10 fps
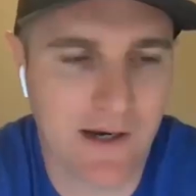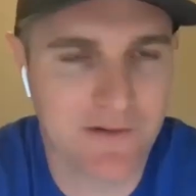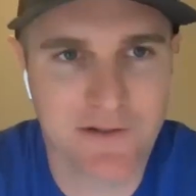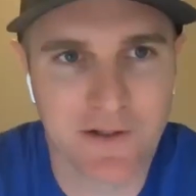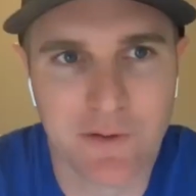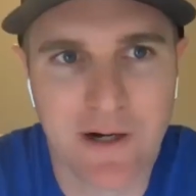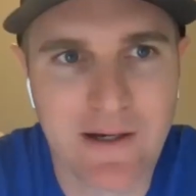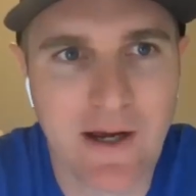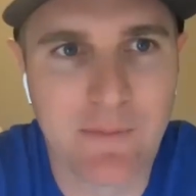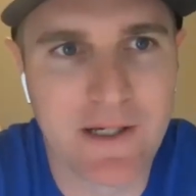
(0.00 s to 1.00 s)
just
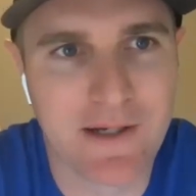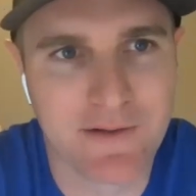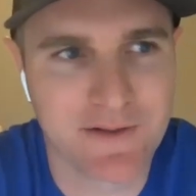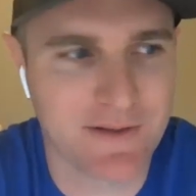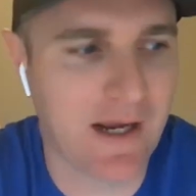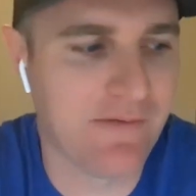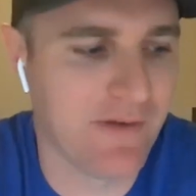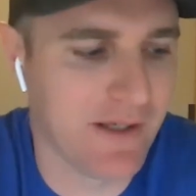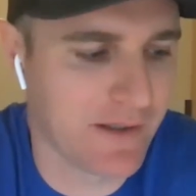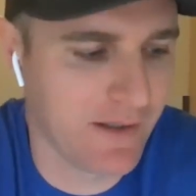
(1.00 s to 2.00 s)
agree i mean it's i
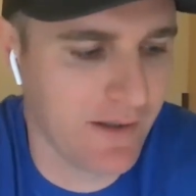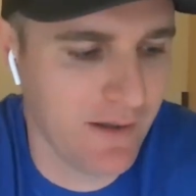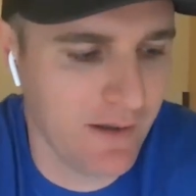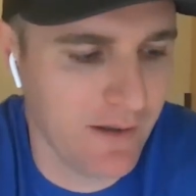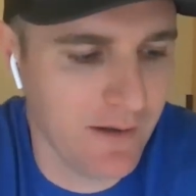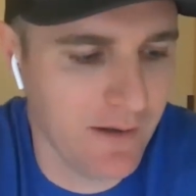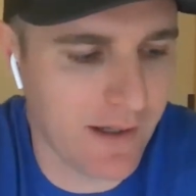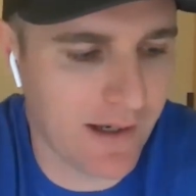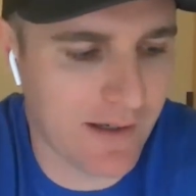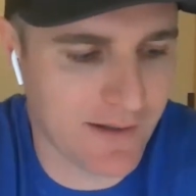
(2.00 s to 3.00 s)
think
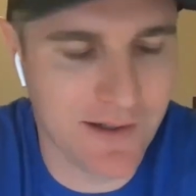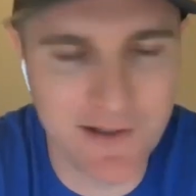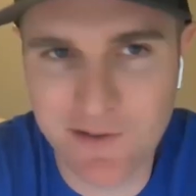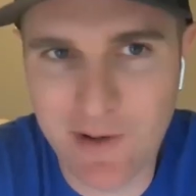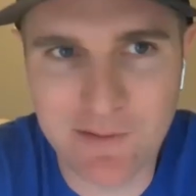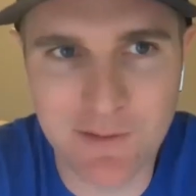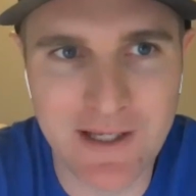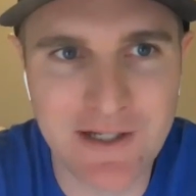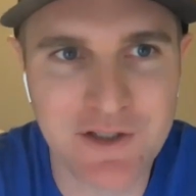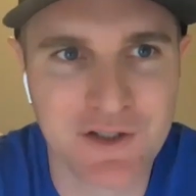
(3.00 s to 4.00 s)
it, it is about
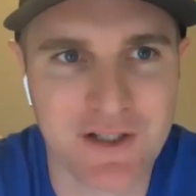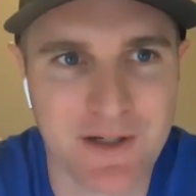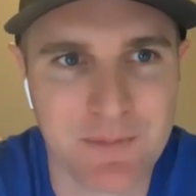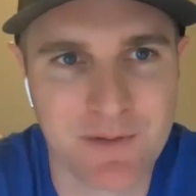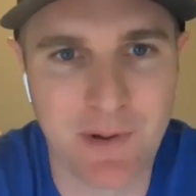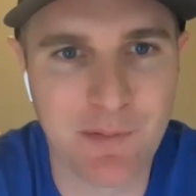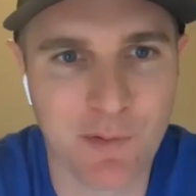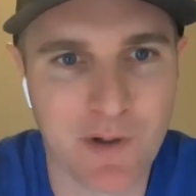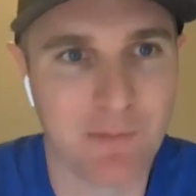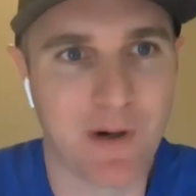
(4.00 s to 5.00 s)
relationships people
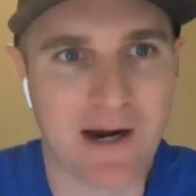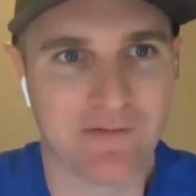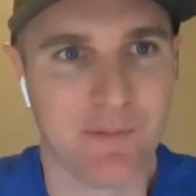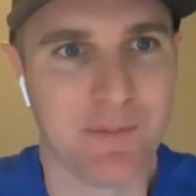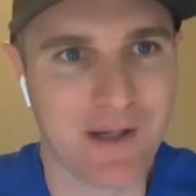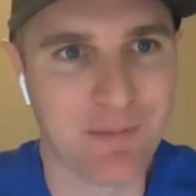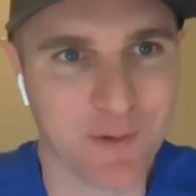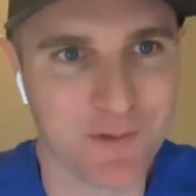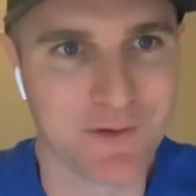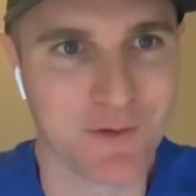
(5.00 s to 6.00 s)
want to buy from
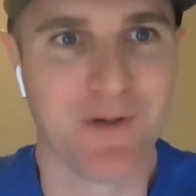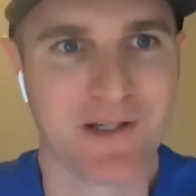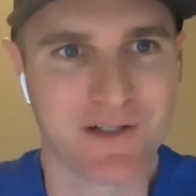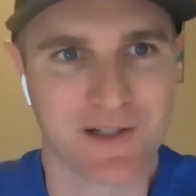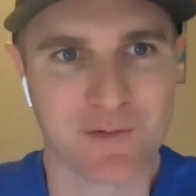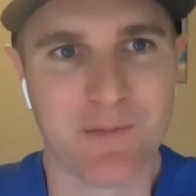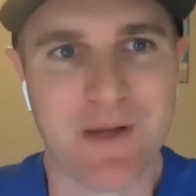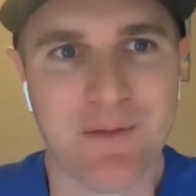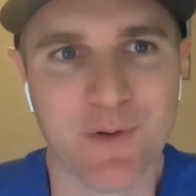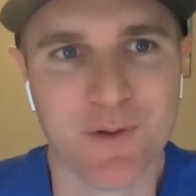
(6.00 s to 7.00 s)
people do business with
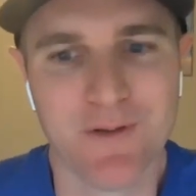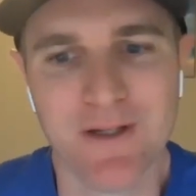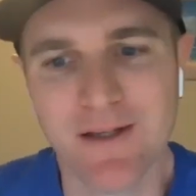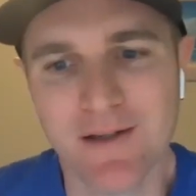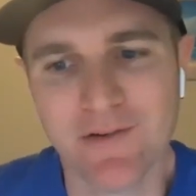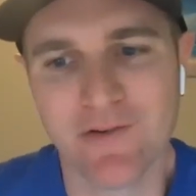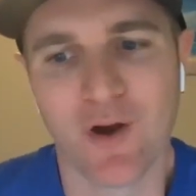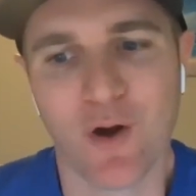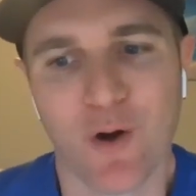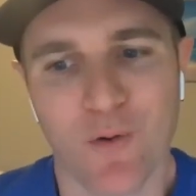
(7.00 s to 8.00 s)
people
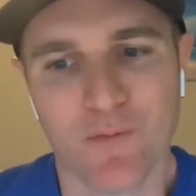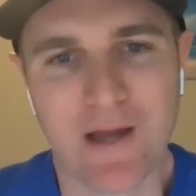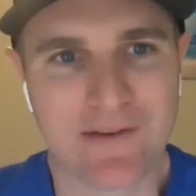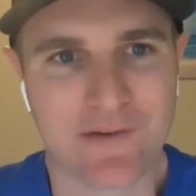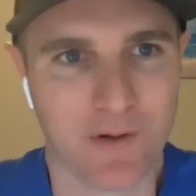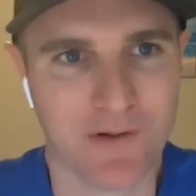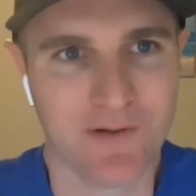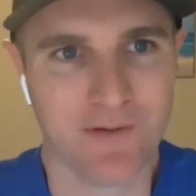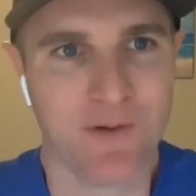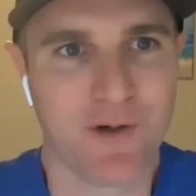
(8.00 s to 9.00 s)
so that's what
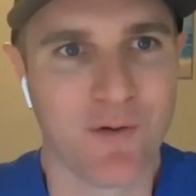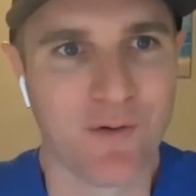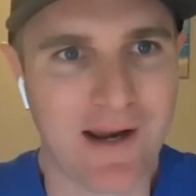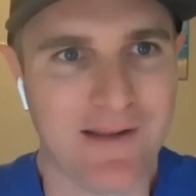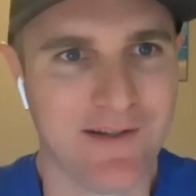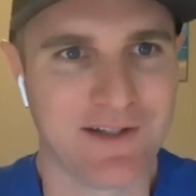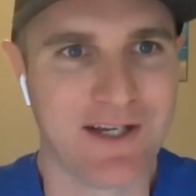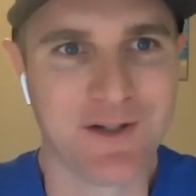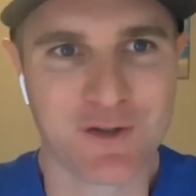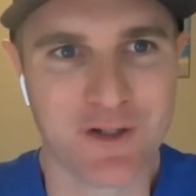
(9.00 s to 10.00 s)
you know this
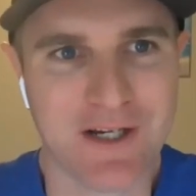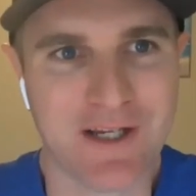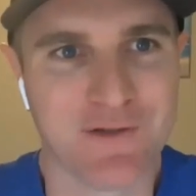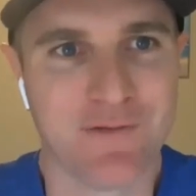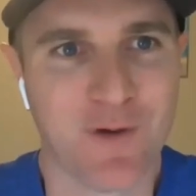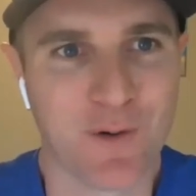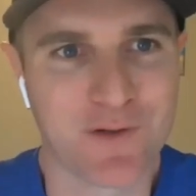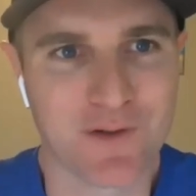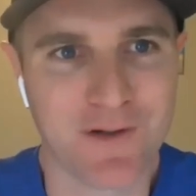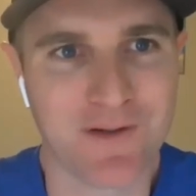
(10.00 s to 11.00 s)
industry needs to
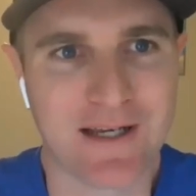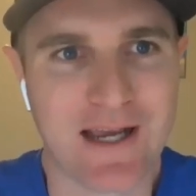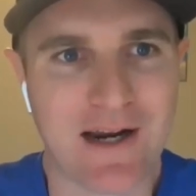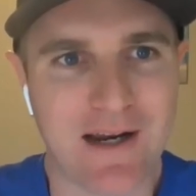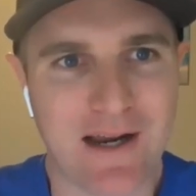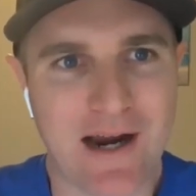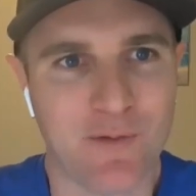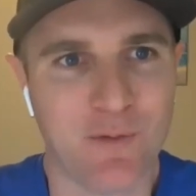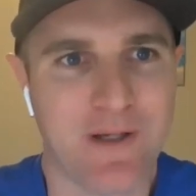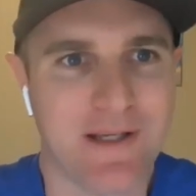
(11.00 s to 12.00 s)
focus on like how, how
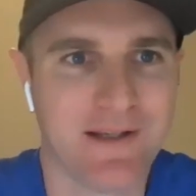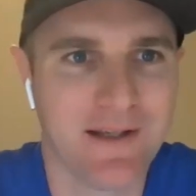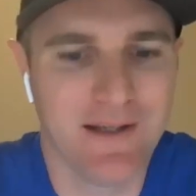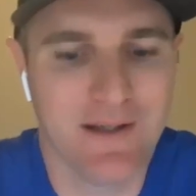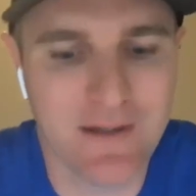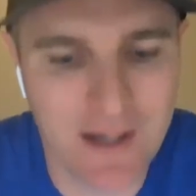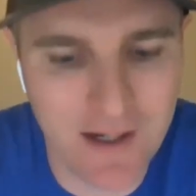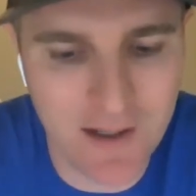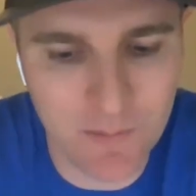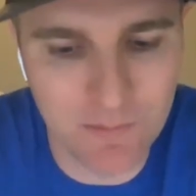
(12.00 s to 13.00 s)
do we
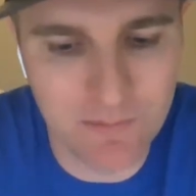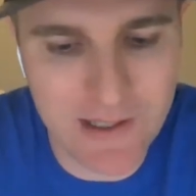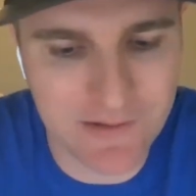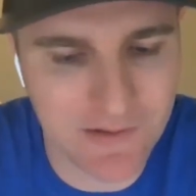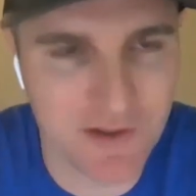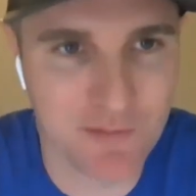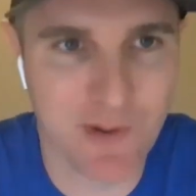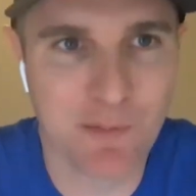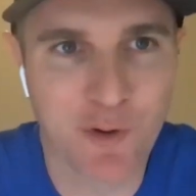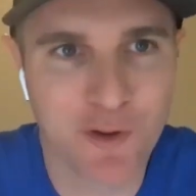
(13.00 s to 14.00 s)
um, yeah, just
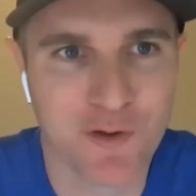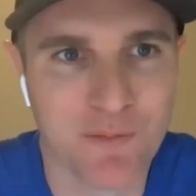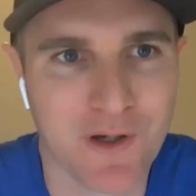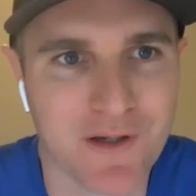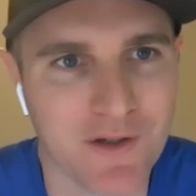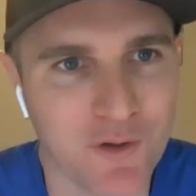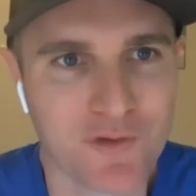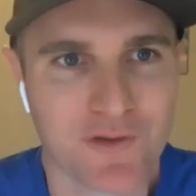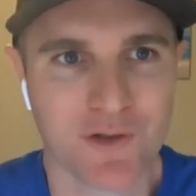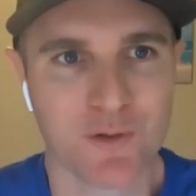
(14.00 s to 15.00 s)
be more human.
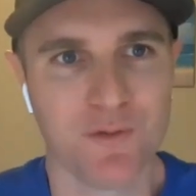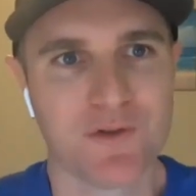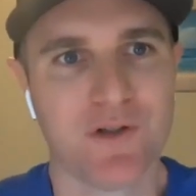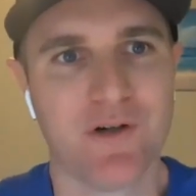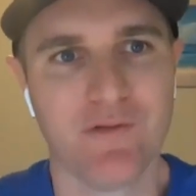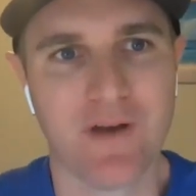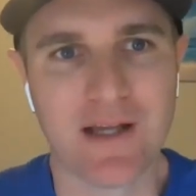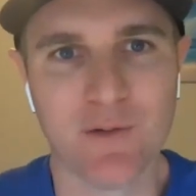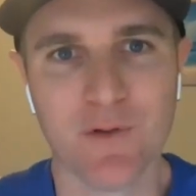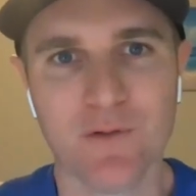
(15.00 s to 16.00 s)
Use the tools that are
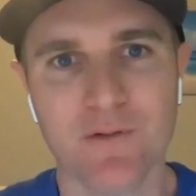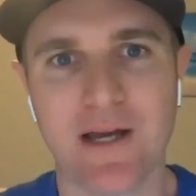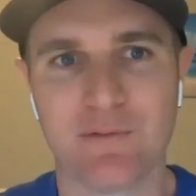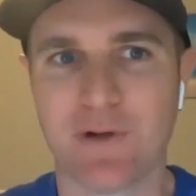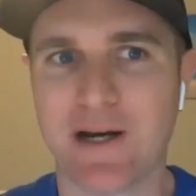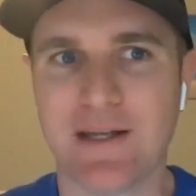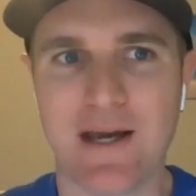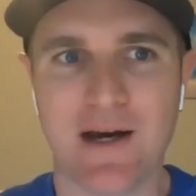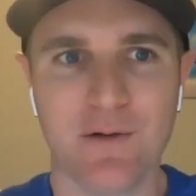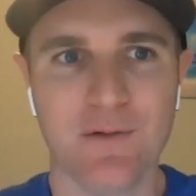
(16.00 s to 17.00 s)
available. Like right
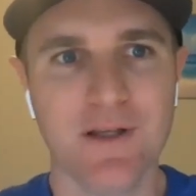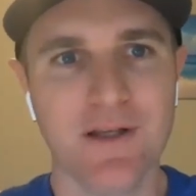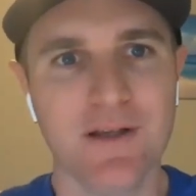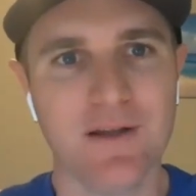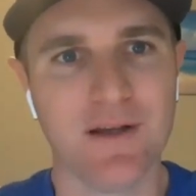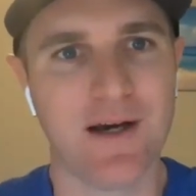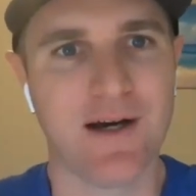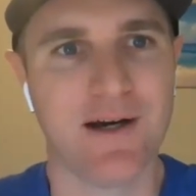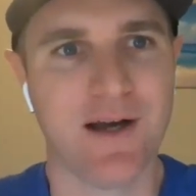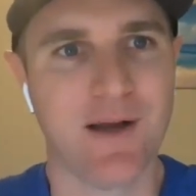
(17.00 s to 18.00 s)
now,
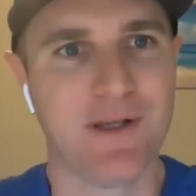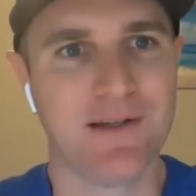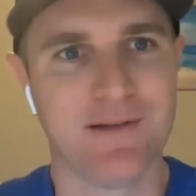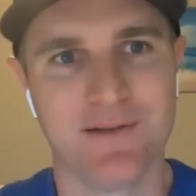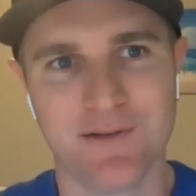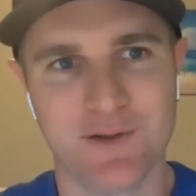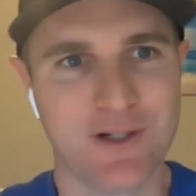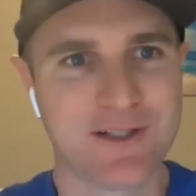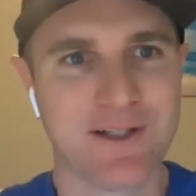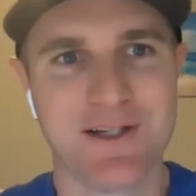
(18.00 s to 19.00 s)
uh, I mean,
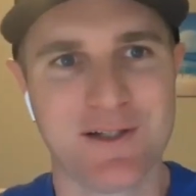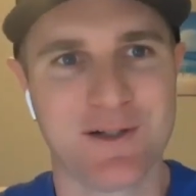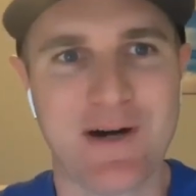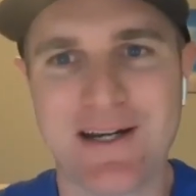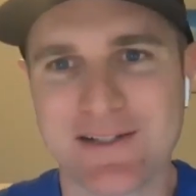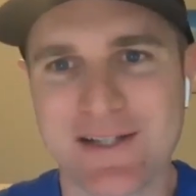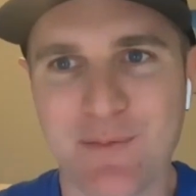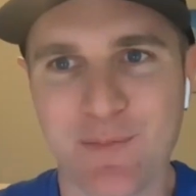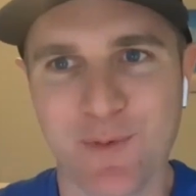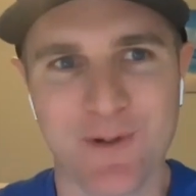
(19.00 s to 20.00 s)
Tristan is a great
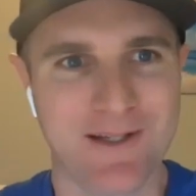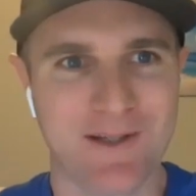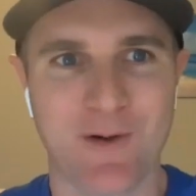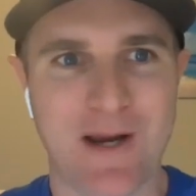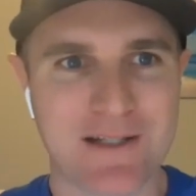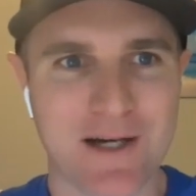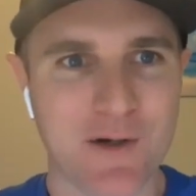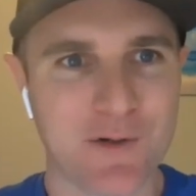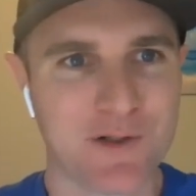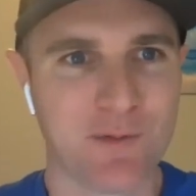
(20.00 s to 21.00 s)
example. He, you know, he has
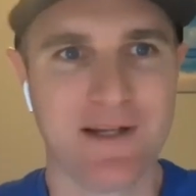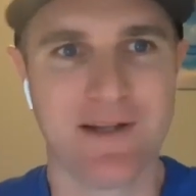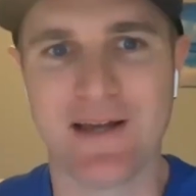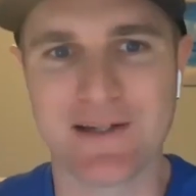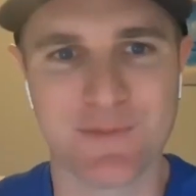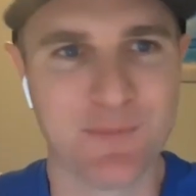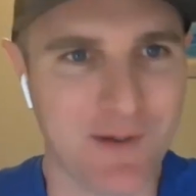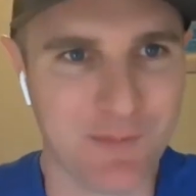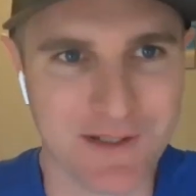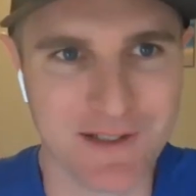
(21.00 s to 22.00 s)
120,000
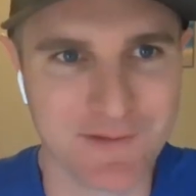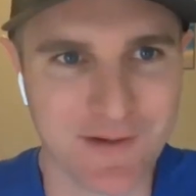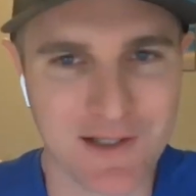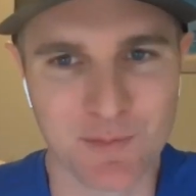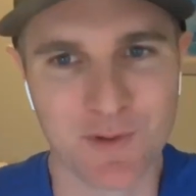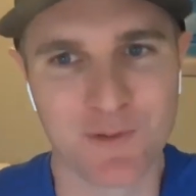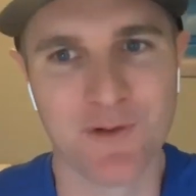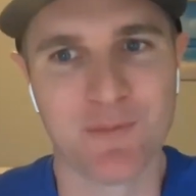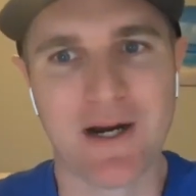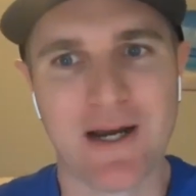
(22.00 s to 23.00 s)
people in his Facebook
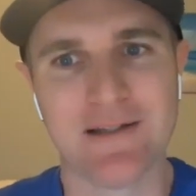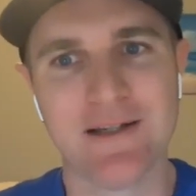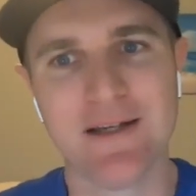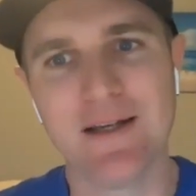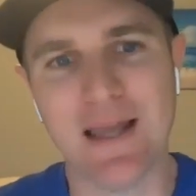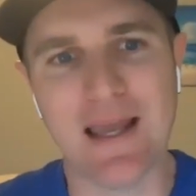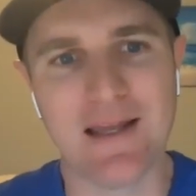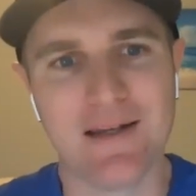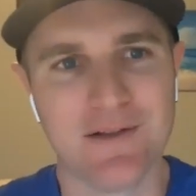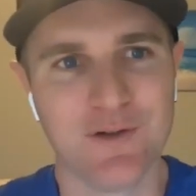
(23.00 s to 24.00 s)
group, right?
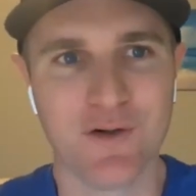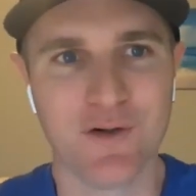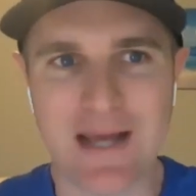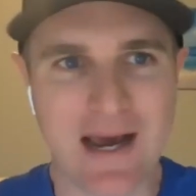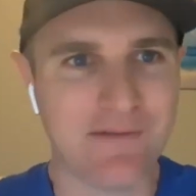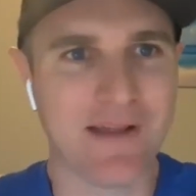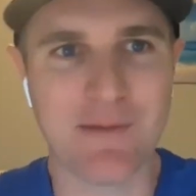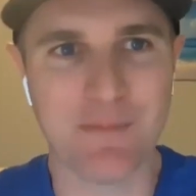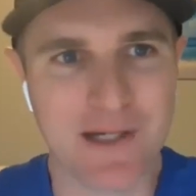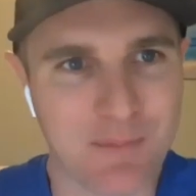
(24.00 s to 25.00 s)
And you don't need to have
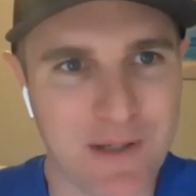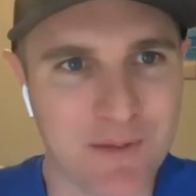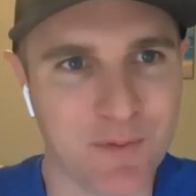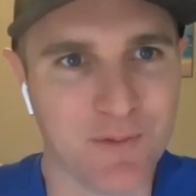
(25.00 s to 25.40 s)
that many people,